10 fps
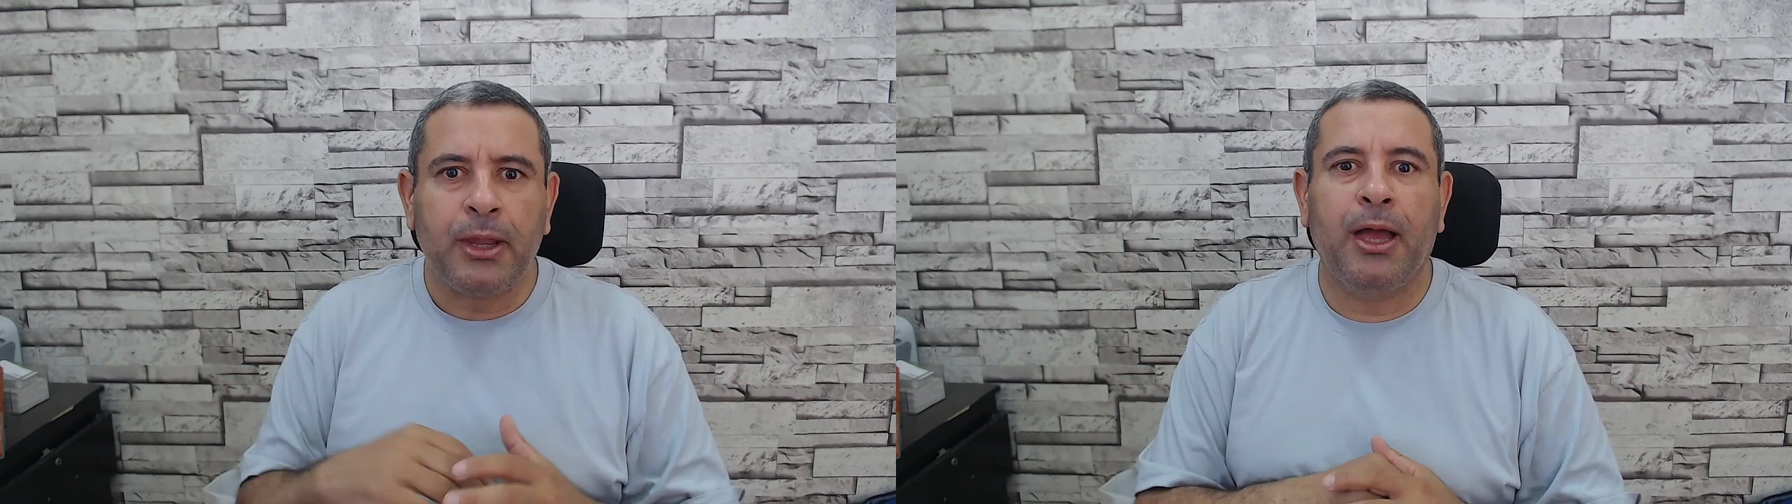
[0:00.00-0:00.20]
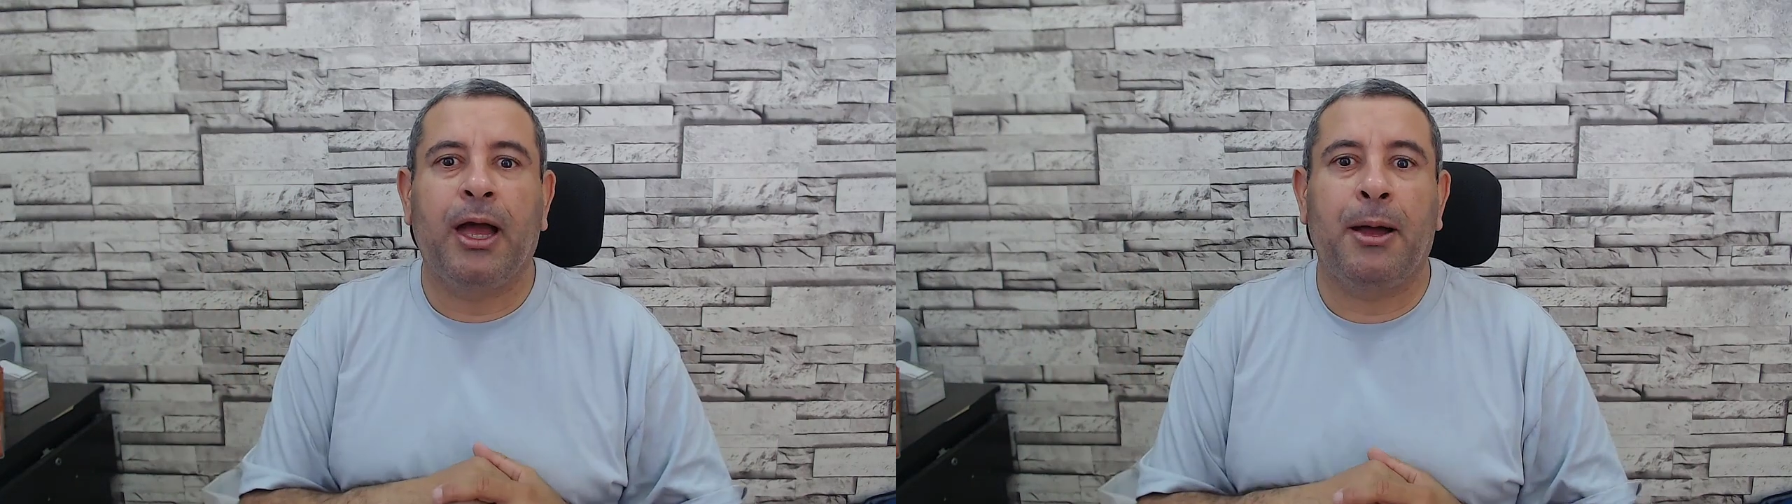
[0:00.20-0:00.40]

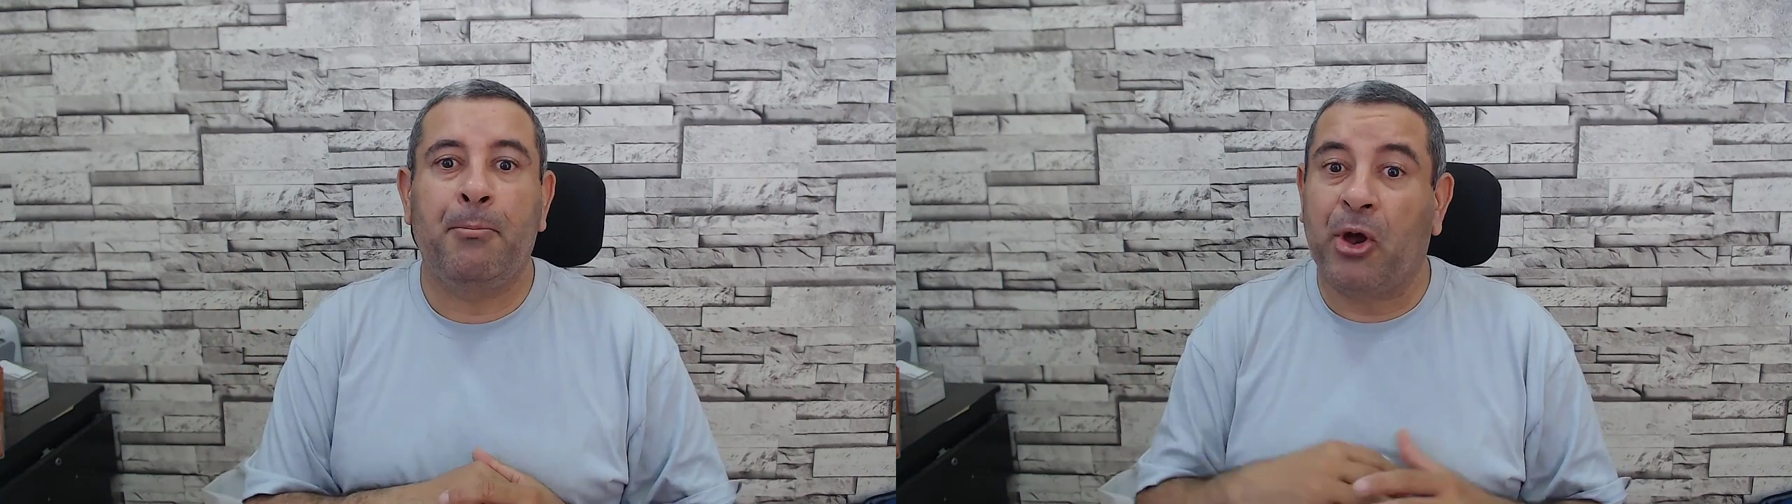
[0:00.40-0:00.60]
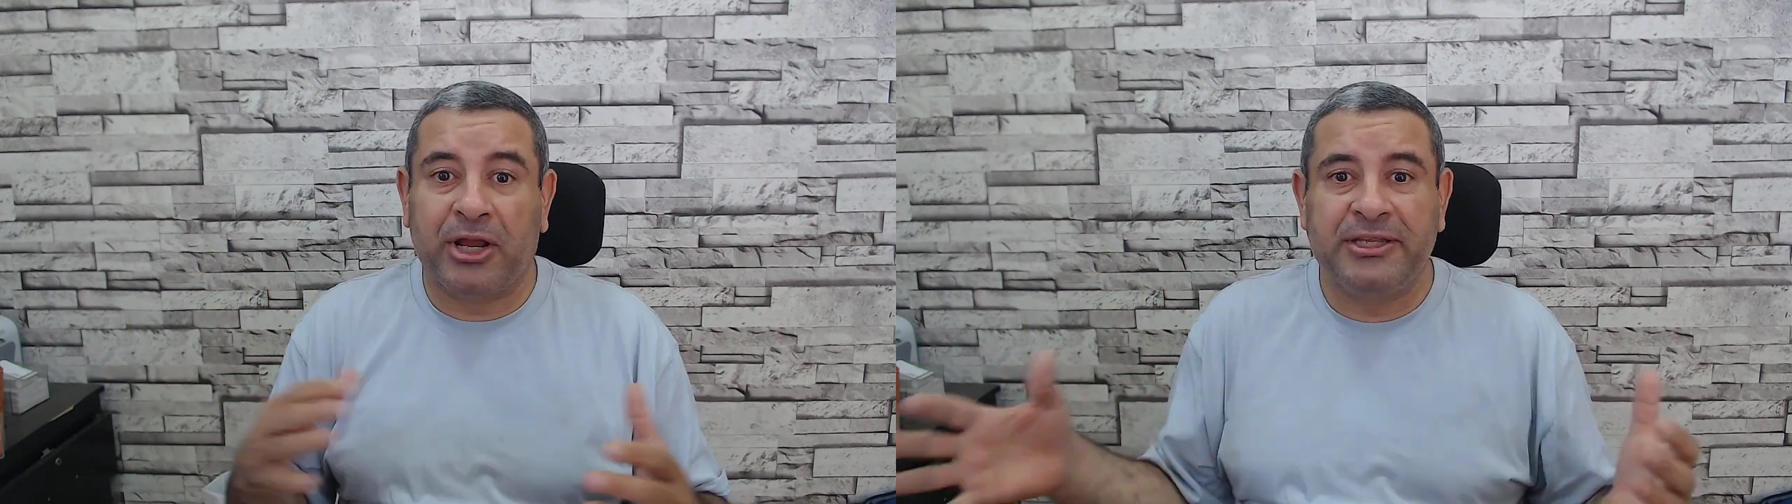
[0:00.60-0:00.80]

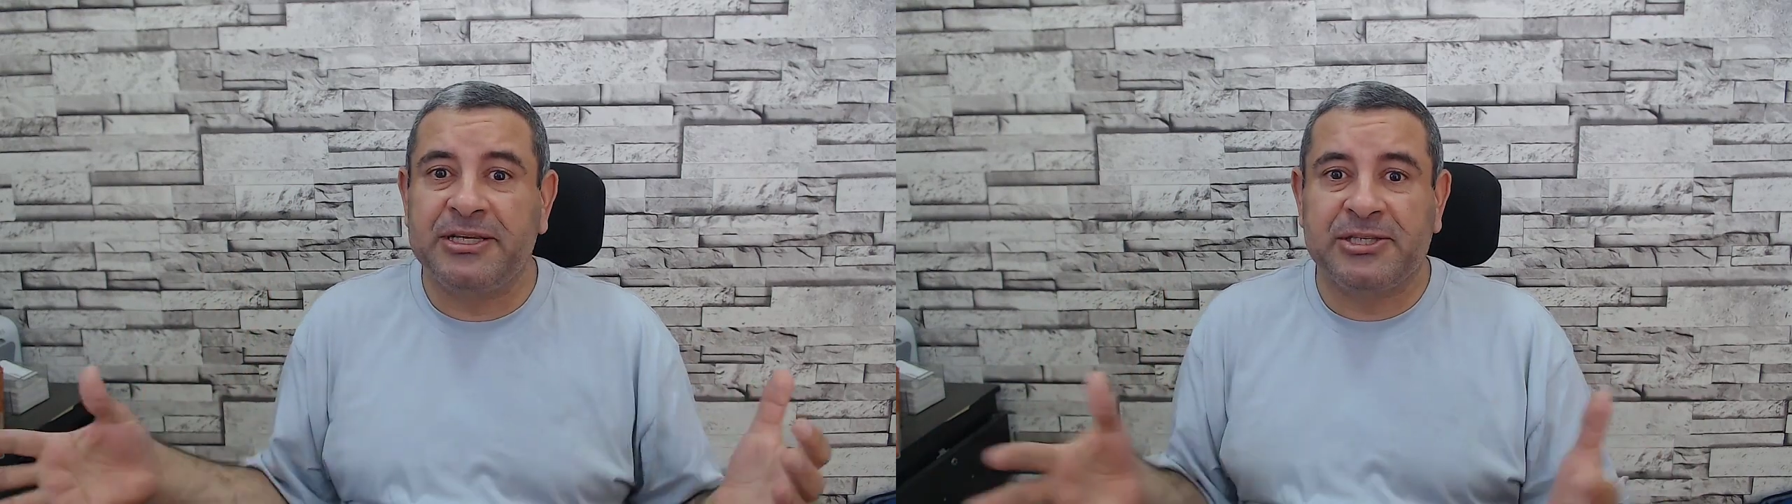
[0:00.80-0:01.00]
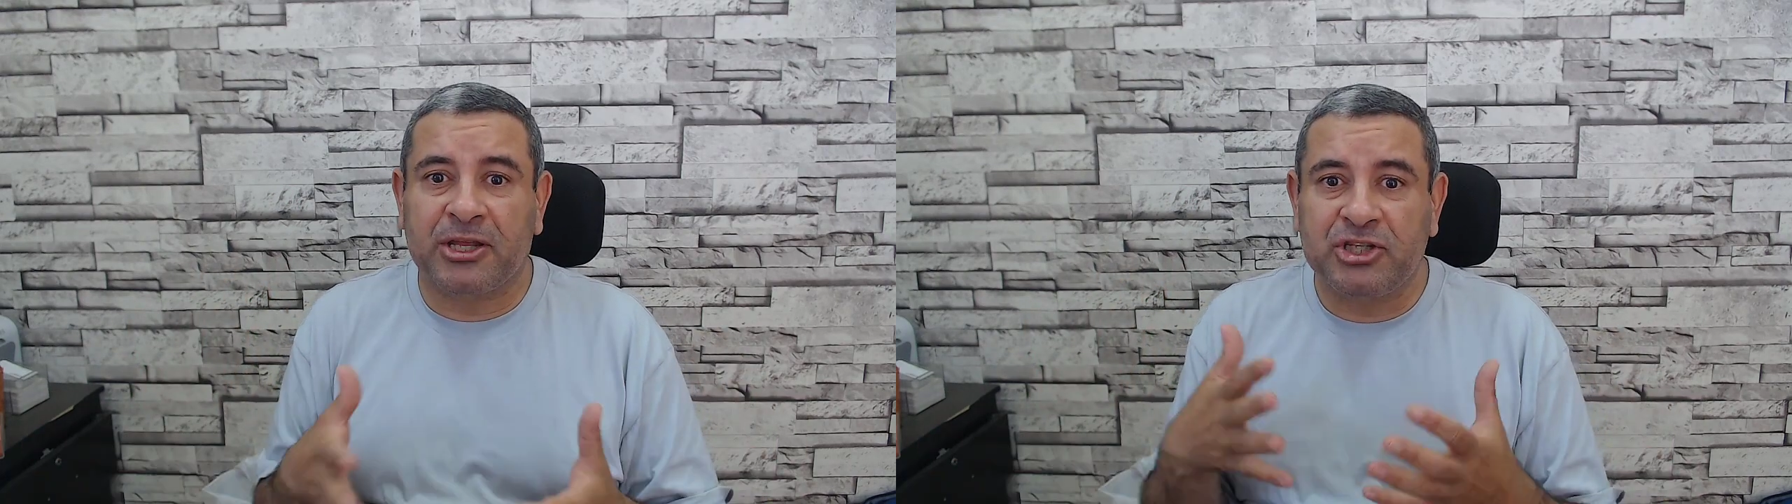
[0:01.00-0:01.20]
marketing
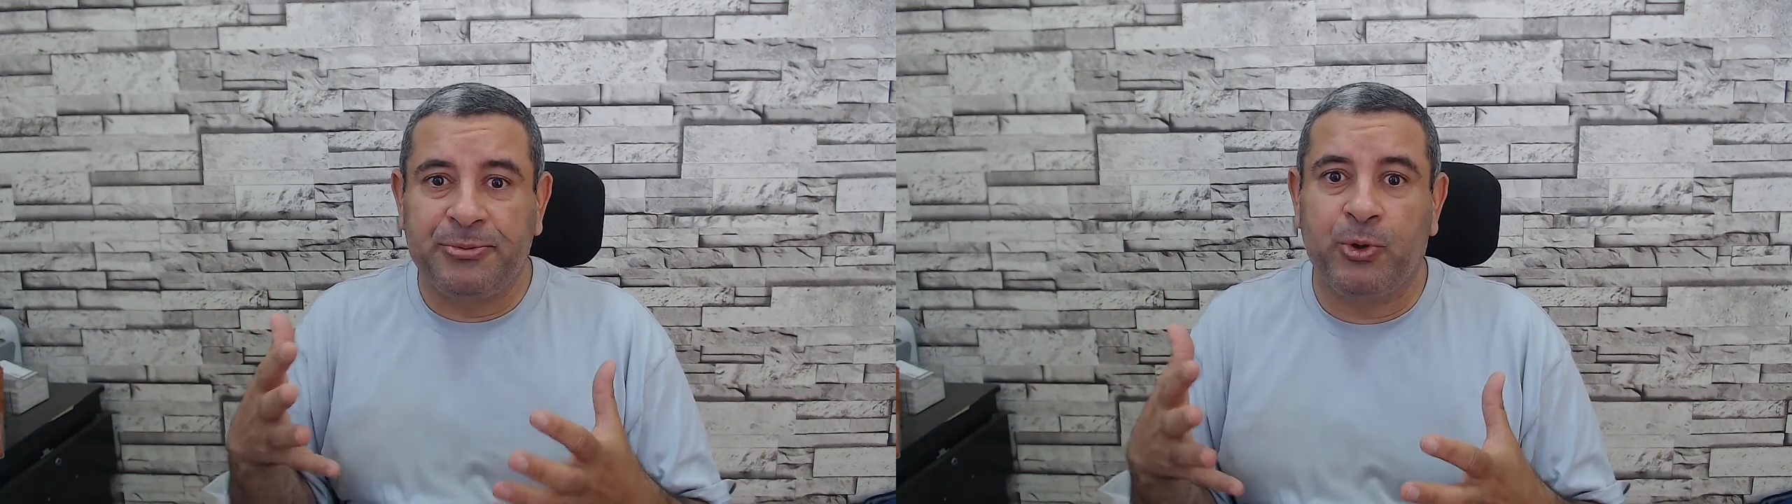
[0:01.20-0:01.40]
strategy,